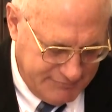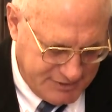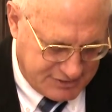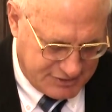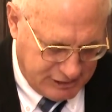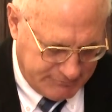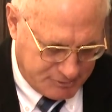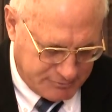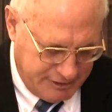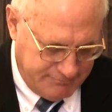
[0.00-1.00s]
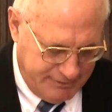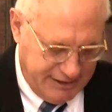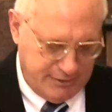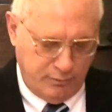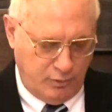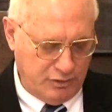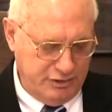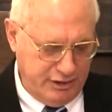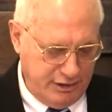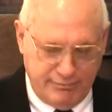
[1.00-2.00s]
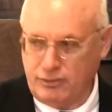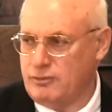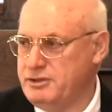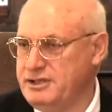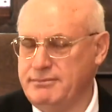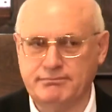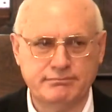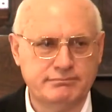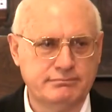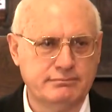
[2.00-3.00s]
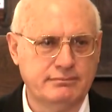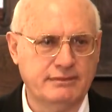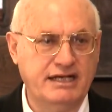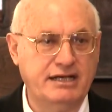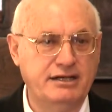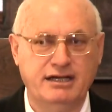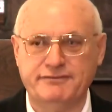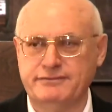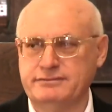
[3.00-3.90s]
of his disciples went back and walked no more with him." They'd had enough.